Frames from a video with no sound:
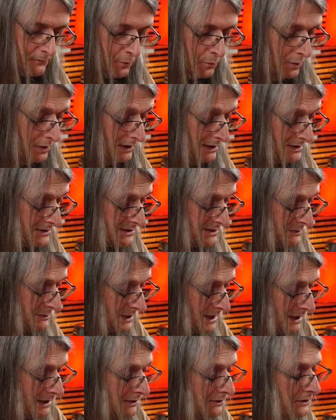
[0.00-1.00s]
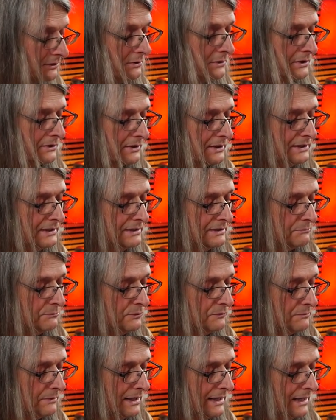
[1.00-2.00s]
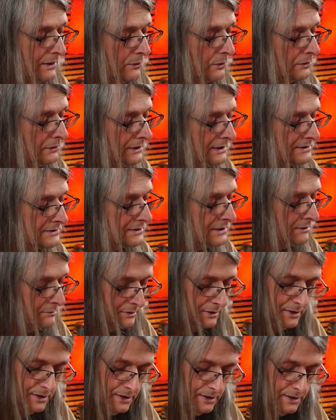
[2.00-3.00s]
Well, let's see what I can do here. I need to move my hourglass up.